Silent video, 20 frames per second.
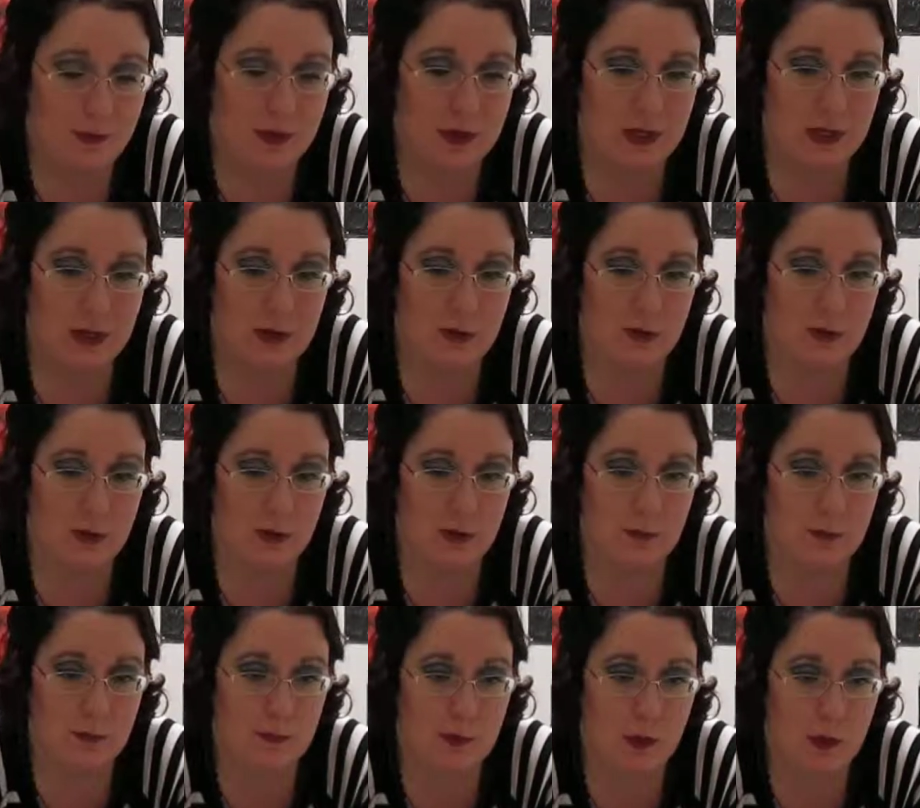but he ends
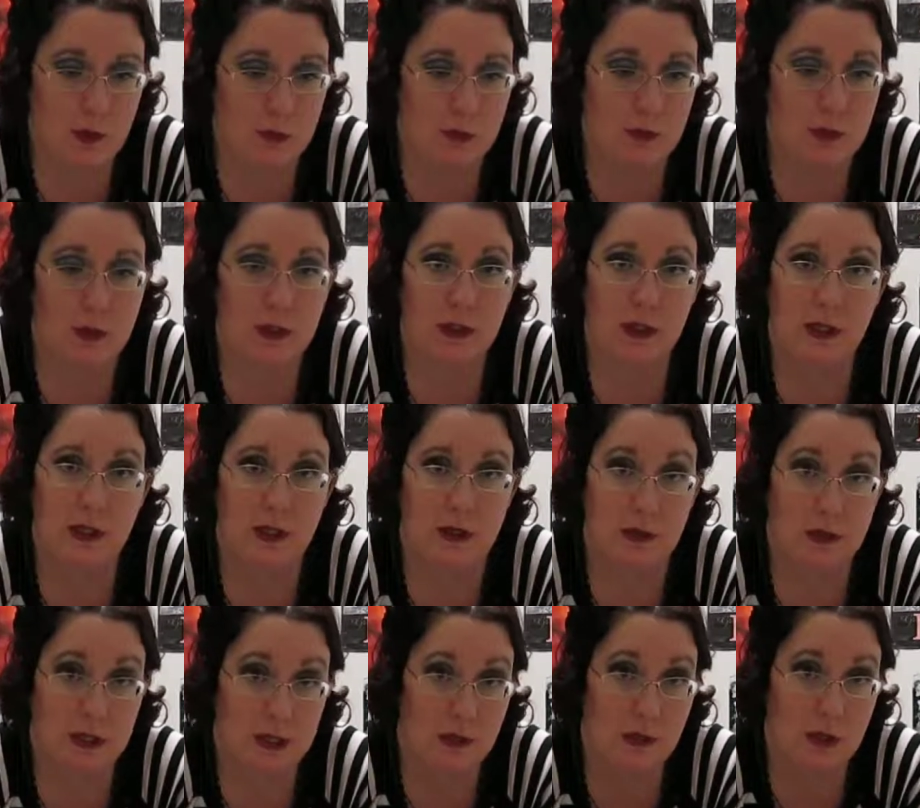up ultimately
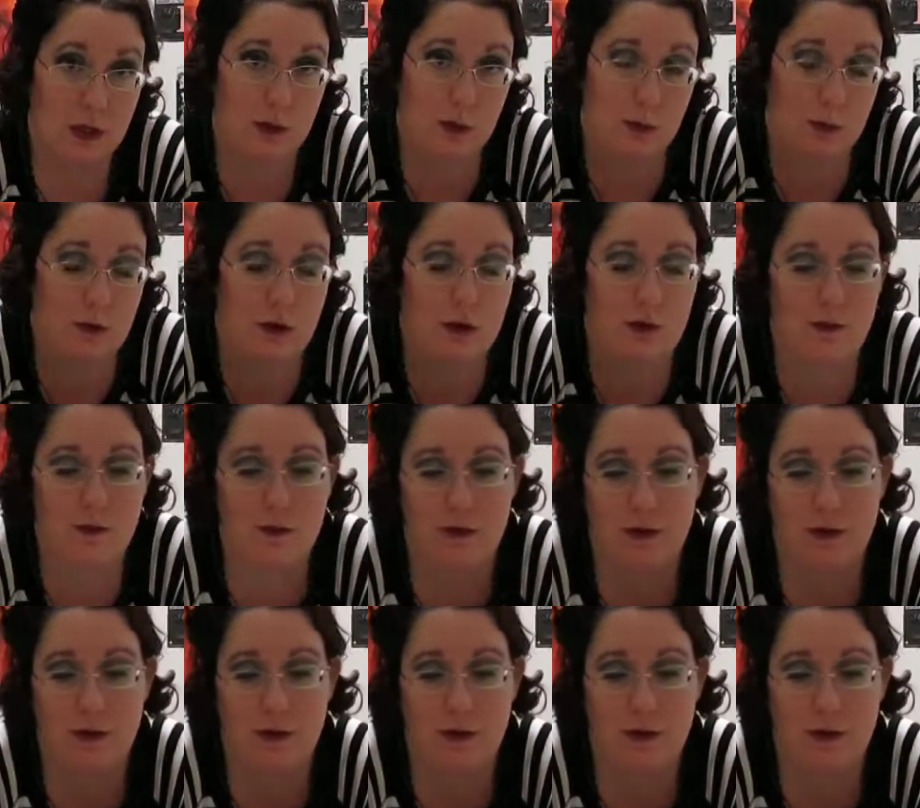killing himself.